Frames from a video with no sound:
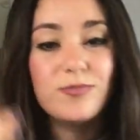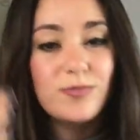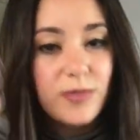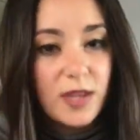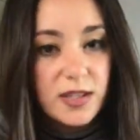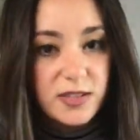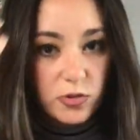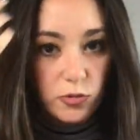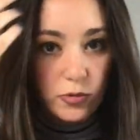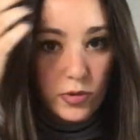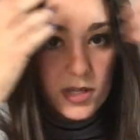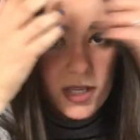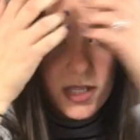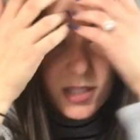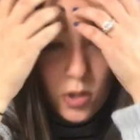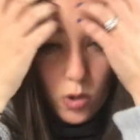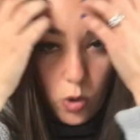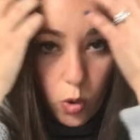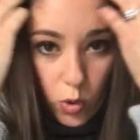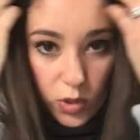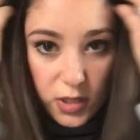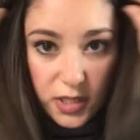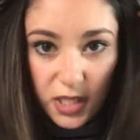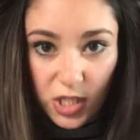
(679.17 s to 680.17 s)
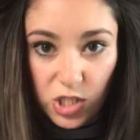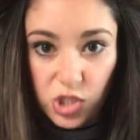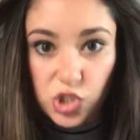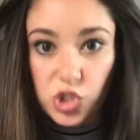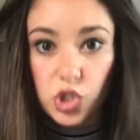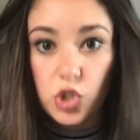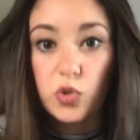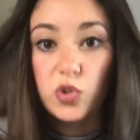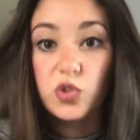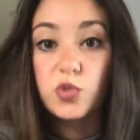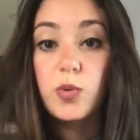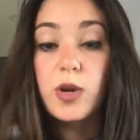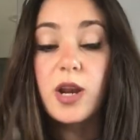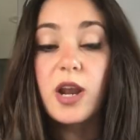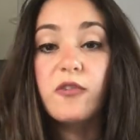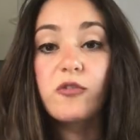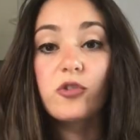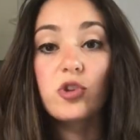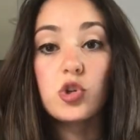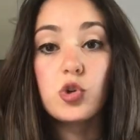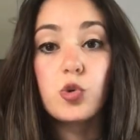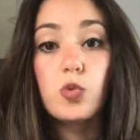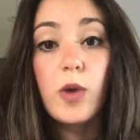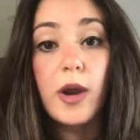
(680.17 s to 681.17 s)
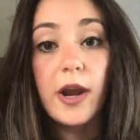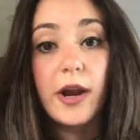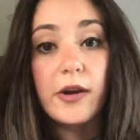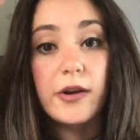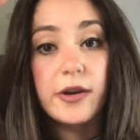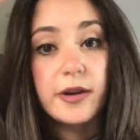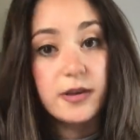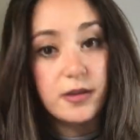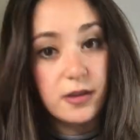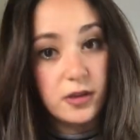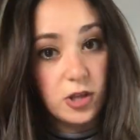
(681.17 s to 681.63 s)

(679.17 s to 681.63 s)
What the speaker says: It's really the only issue is whenever you wear it,